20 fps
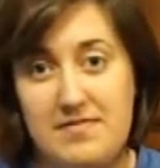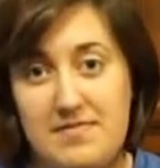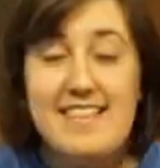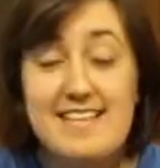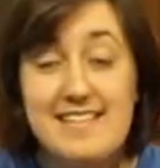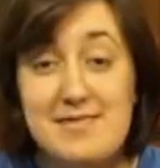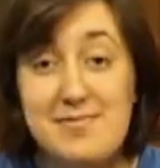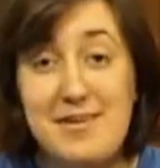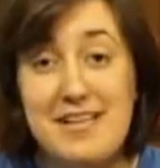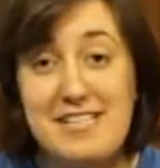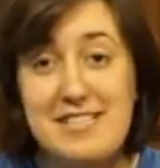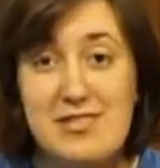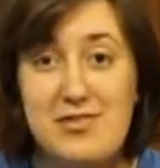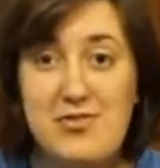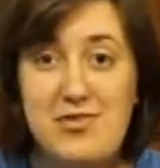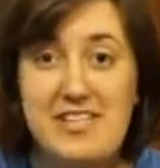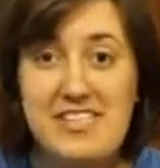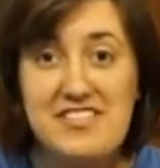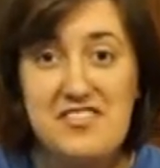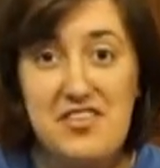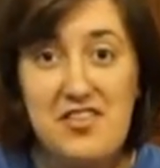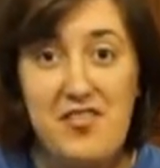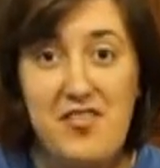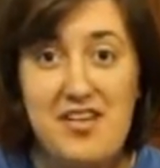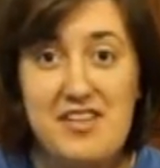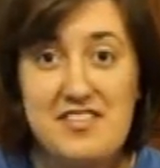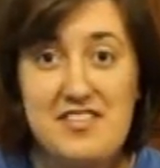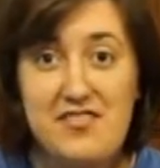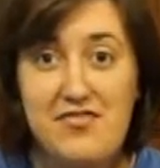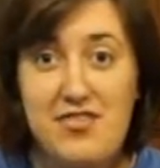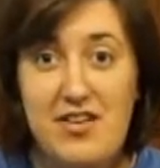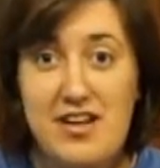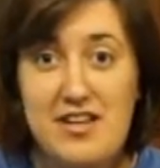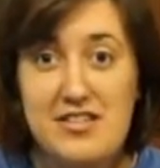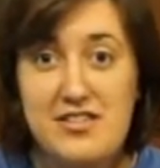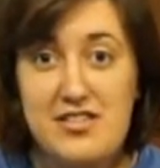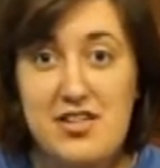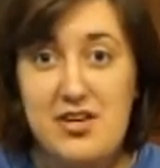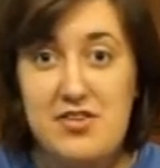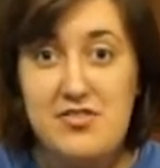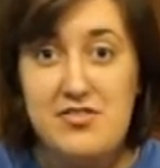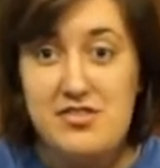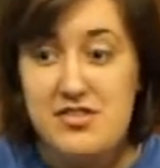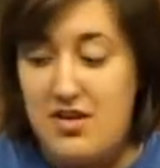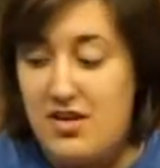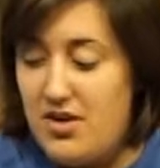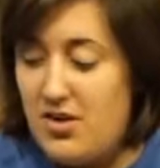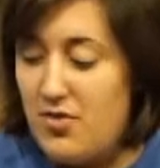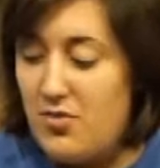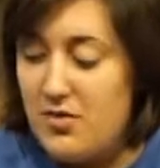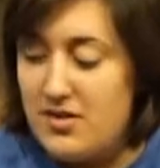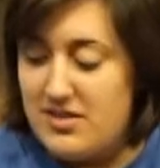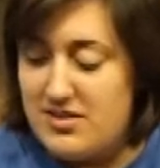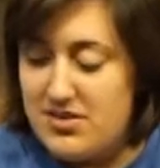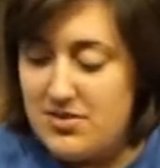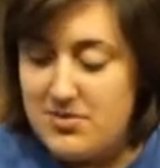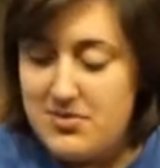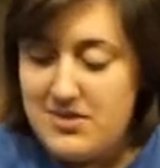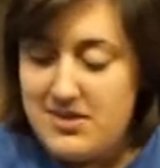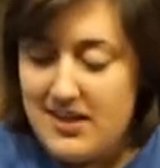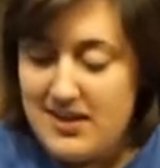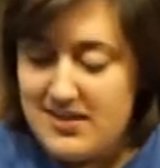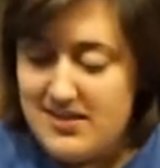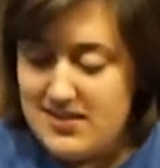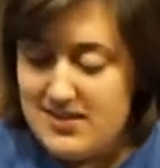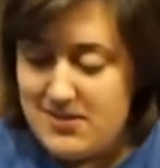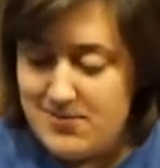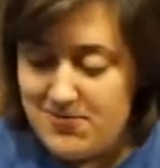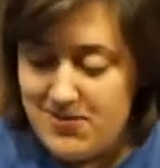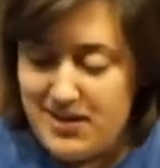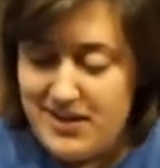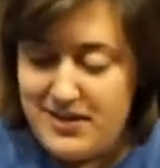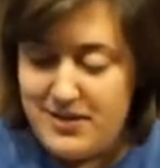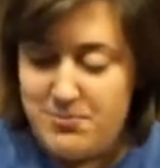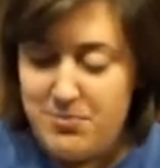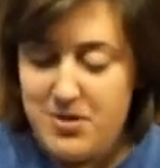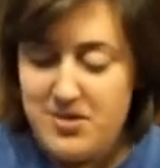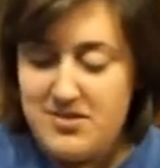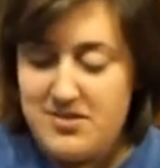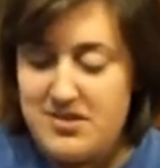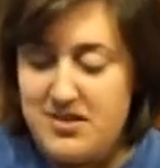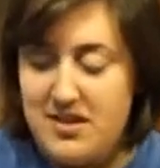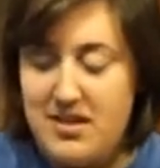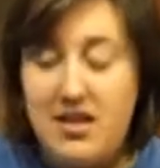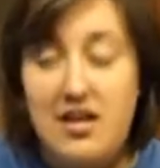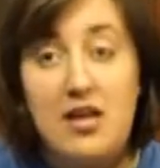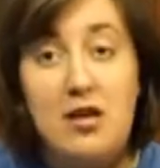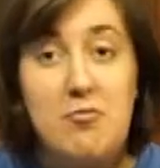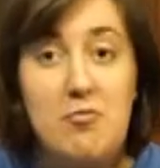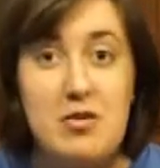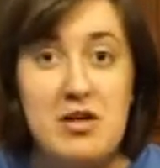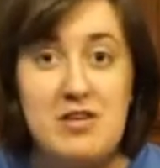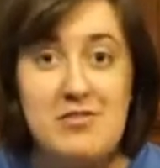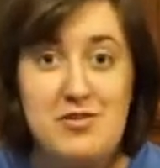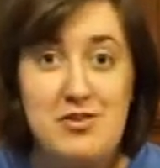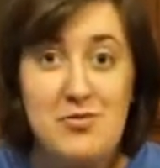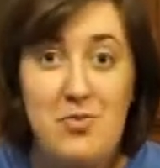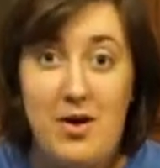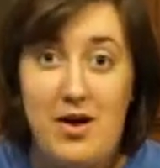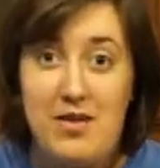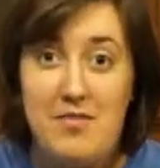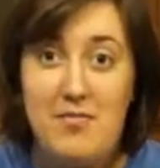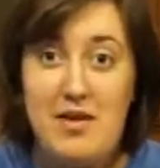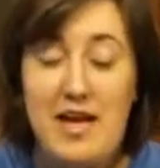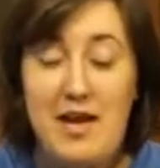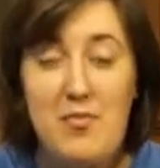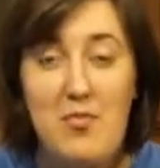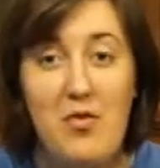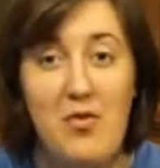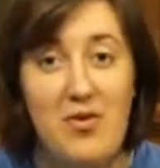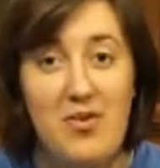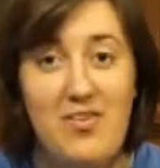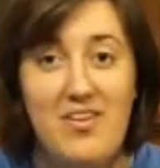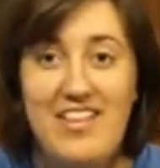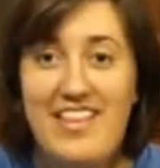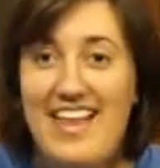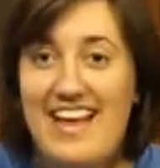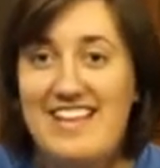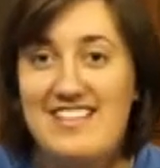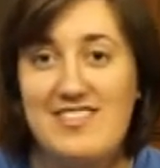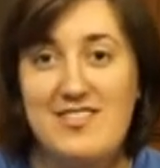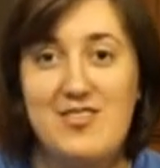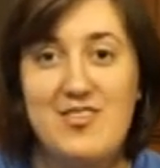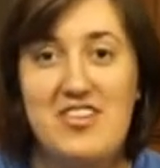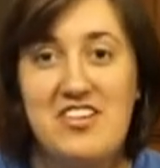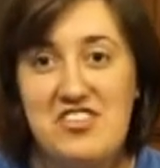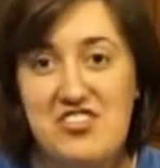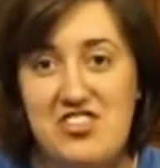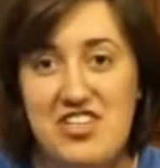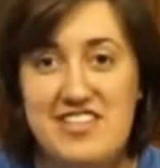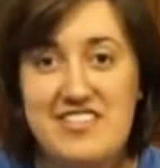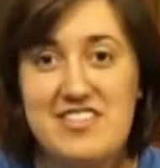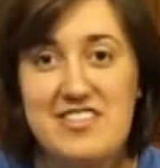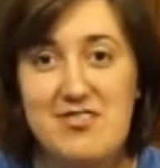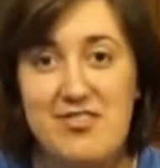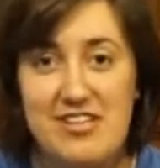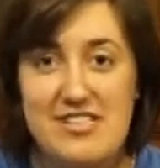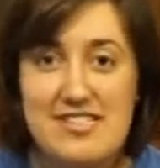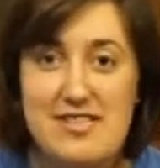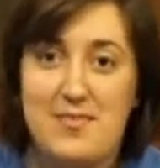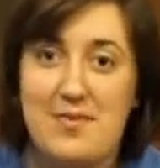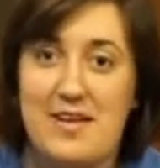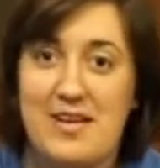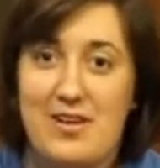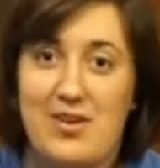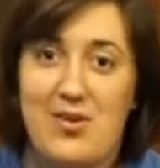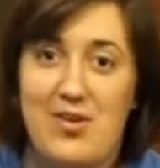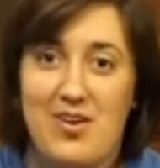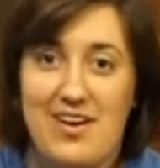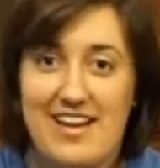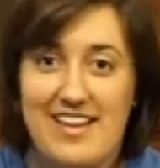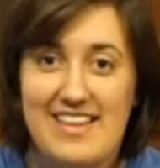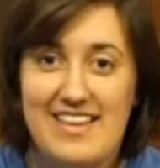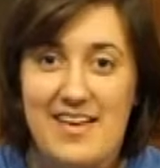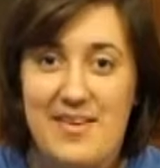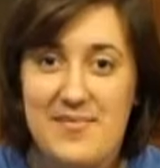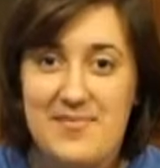This makes 3 servings of French toast with 2 slices for each person. But if you want to make more or less, you can adjust the recipe accordingly.